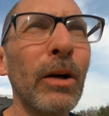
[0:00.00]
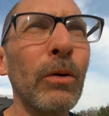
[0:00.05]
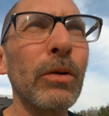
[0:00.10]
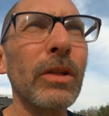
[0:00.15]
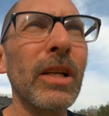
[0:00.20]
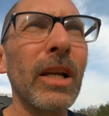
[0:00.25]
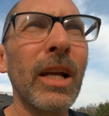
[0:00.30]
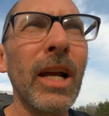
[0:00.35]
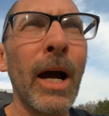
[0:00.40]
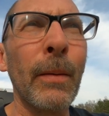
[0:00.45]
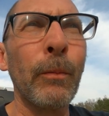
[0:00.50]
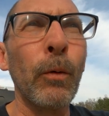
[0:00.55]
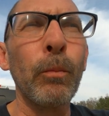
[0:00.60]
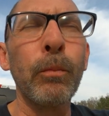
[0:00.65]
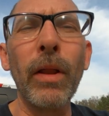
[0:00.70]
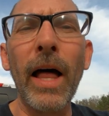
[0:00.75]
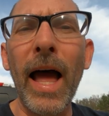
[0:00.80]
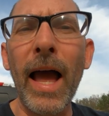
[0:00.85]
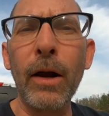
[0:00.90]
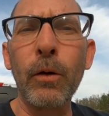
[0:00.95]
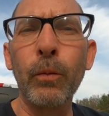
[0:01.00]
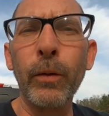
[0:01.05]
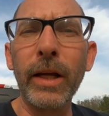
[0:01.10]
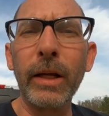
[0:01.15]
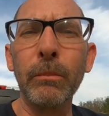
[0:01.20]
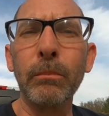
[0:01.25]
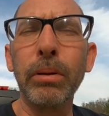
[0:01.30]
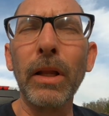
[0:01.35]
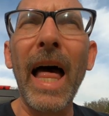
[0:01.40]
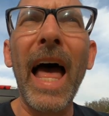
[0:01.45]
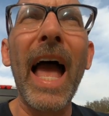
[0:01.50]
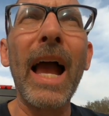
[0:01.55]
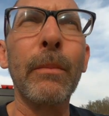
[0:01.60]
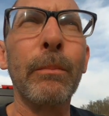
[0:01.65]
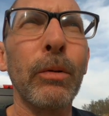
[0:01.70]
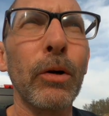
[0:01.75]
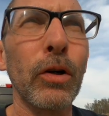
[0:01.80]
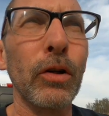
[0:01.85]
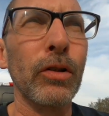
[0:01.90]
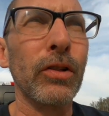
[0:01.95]
there was a couple black-winged
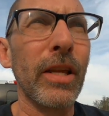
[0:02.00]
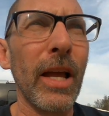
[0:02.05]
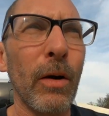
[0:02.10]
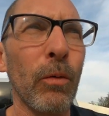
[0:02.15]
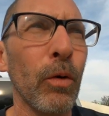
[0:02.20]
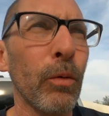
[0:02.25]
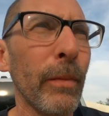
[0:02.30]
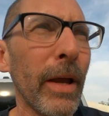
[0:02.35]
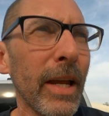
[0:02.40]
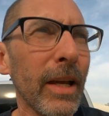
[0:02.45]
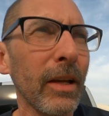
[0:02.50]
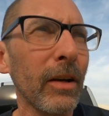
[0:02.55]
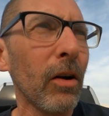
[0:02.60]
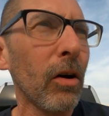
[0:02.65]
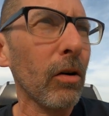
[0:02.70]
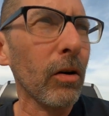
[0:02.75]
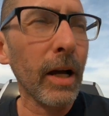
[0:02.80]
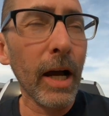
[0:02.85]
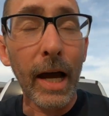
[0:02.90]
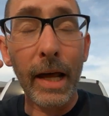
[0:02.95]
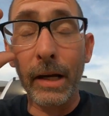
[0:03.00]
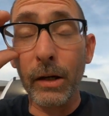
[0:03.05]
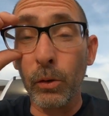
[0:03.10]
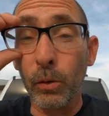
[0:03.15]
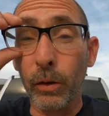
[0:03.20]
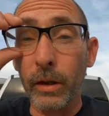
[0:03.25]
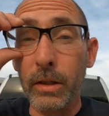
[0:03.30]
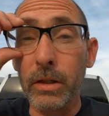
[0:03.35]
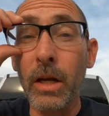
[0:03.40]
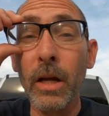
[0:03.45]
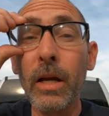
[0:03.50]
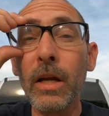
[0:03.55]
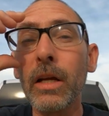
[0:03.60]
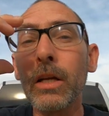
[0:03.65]
blackbirds that were making all kind of noise.